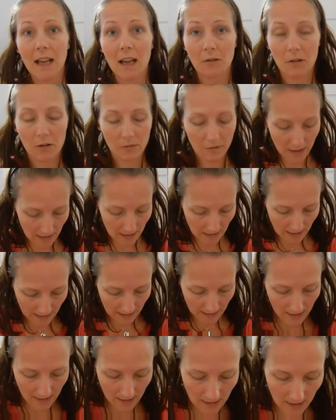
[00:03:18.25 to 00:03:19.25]
error
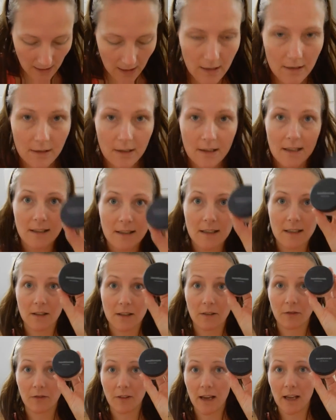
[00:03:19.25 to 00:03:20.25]
really. So this
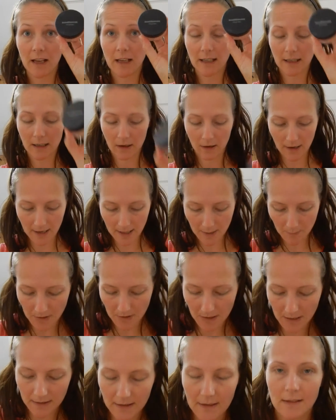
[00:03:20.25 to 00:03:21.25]
is the fairly light,
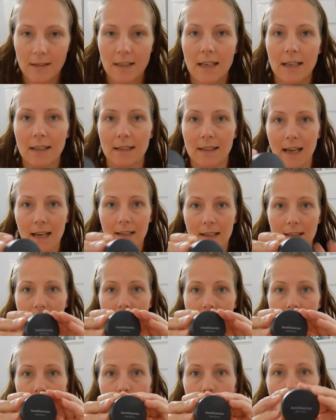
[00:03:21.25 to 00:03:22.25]
but this is the exact
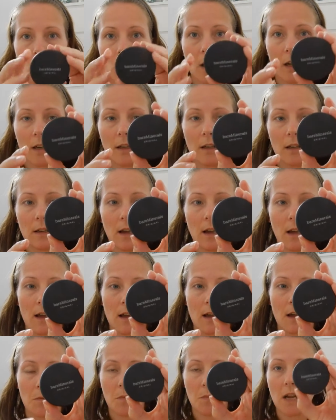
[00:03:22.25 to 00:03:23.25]
same one
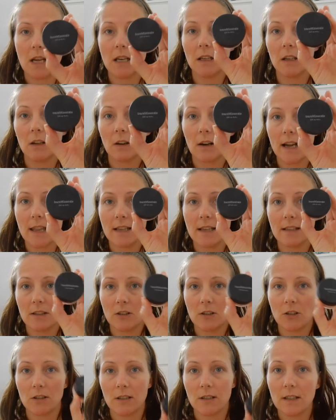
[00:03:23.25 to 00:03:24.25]
in light. This
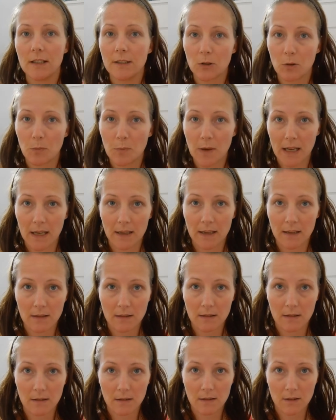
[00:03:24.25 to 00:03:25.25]
is just a little bit
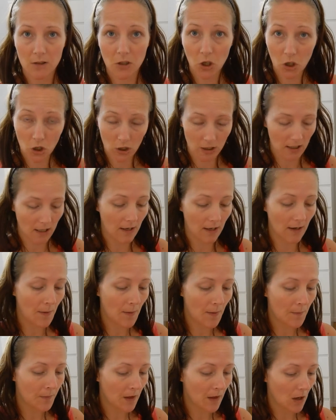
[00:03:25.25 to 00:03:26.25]

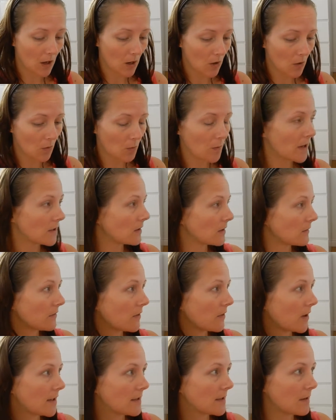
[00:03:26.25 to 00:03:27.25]
darker, which I'm
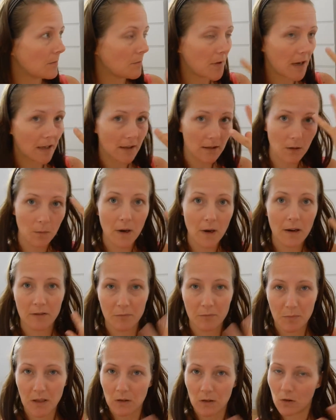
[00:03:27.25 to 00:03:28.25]
finding better. Where
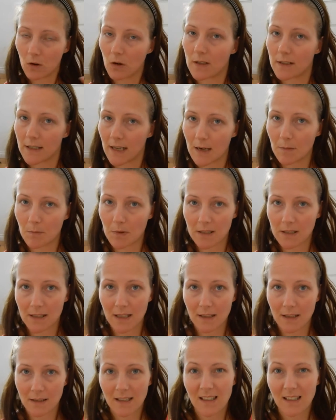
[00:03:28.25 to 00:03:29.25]
I've been on holiday, my
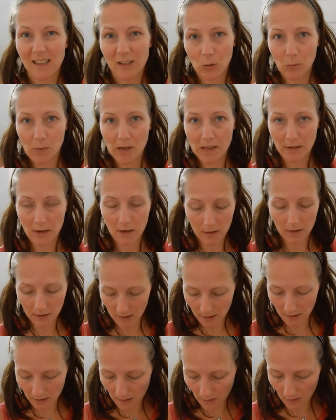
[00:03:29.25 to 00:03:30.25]
skin's a little bit
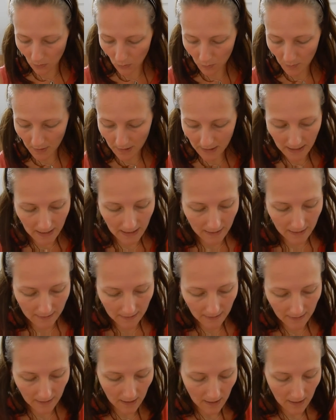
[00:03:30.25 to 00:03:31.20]
darker than it normally is,